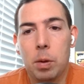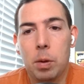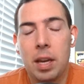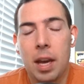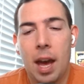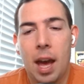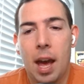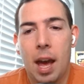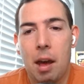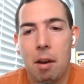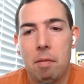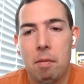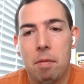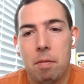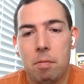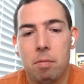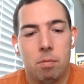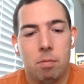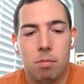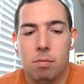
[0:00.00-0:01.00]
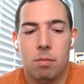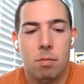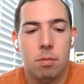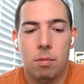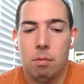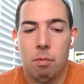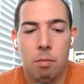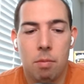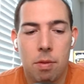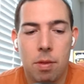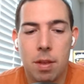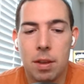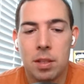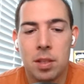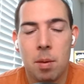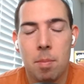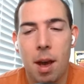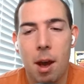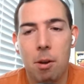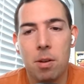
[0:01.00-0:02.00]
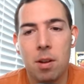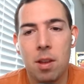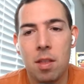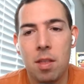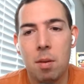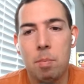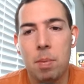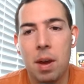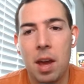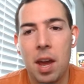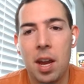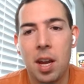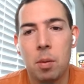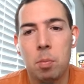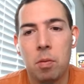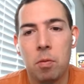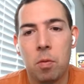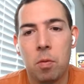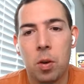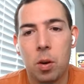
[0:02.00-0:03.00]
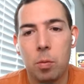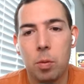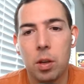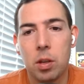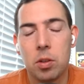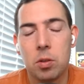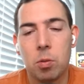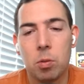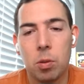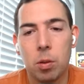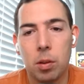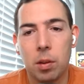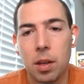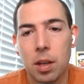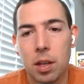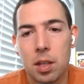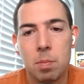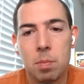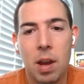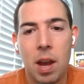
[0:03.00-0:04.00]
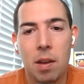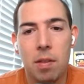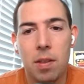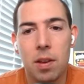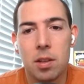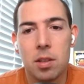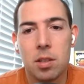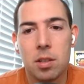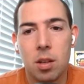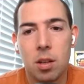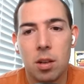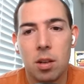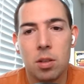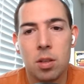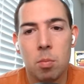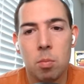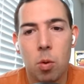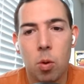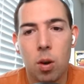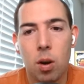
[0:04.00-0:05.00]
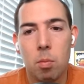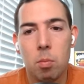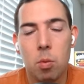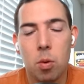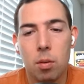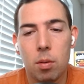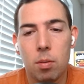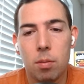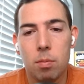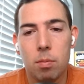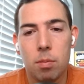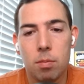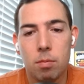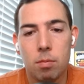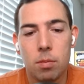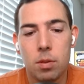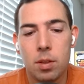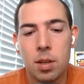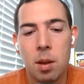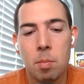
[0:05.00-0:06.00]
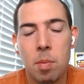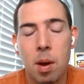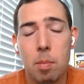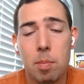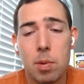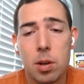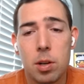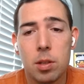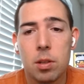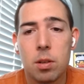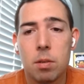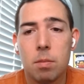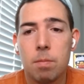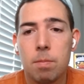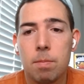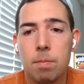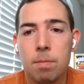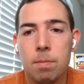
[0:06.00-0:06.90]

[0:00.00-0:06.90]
we have this amount in the bank before we truly expand this to more and more team members?